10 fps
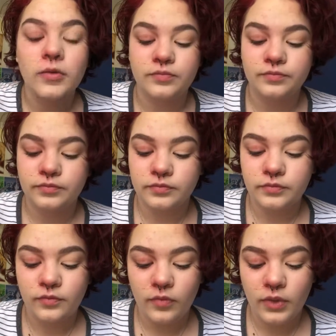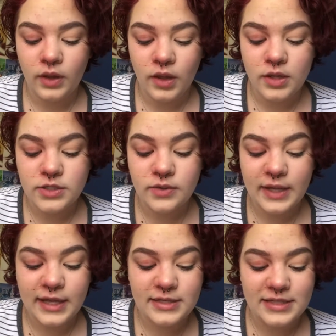So again, same with this one,
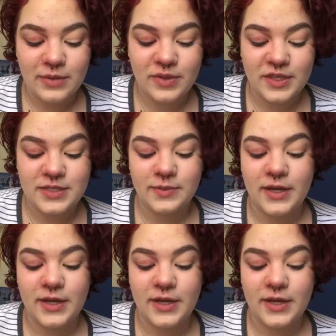make sure